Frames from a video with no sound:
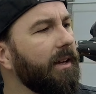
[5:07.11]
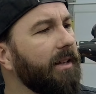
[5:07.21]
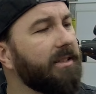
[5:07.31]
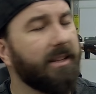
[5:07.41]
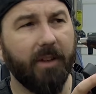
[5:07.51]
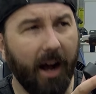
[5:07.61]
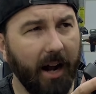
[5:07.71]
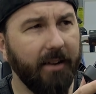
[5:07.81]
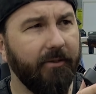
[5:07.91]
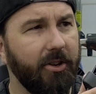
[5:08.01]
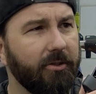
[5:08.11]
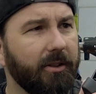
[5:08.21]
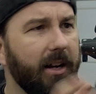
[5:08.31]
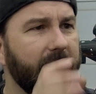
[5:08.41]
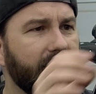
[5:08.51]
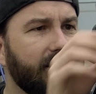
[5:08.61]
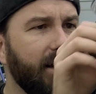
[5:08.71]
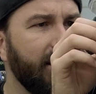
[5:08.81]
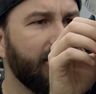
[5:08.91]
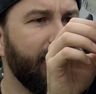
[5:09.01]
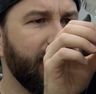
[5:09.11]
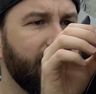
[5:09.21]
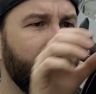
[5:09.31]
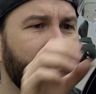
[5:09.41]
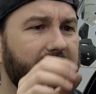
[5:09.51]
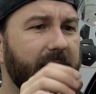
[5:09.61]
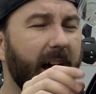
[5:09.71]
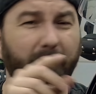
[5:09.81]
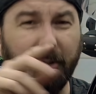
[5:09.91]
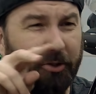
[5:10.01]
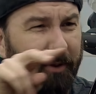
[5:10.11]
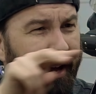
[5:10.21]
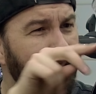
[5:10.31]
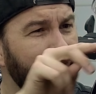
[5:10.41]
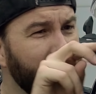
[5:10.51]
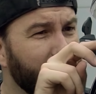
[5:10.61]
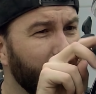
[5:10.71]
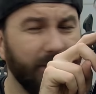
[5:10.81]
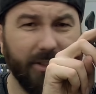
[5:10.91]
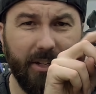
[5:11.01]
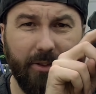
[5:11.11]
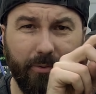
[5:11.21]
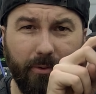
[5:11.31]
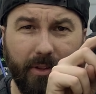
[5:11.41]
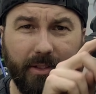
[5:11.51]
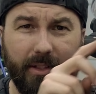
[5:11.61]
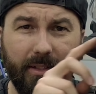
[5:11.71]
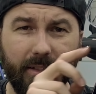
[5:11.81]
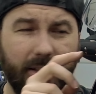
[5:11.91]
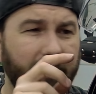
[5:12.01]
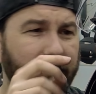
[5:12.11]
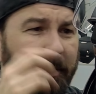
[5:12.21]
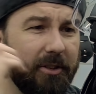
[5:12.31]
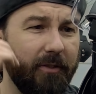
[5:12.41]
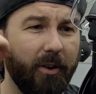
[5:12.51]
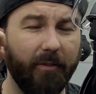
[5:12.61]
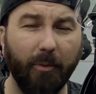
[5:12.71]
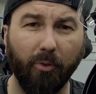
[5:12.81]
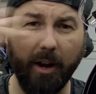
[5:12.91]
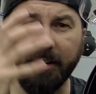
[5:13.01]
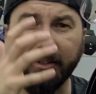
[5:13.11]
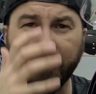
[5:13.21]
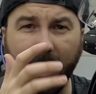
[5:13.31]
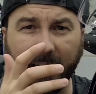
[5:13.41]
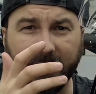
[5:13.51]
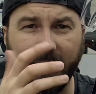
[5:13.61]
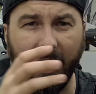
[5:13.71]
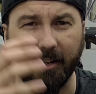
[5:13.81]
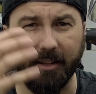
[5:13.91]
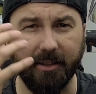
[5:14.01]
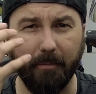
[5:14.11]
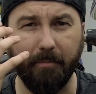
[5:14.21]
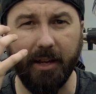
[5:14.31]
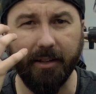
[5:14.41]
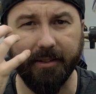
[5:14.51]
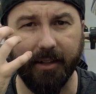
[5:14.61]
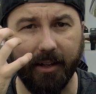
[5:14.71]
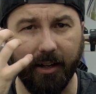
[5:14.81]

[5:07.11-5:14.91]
It's kind of in your line of sight, especially with this down, but you can sort of see through this. This is, especially if you don't have the brightness maxed out, it's a bit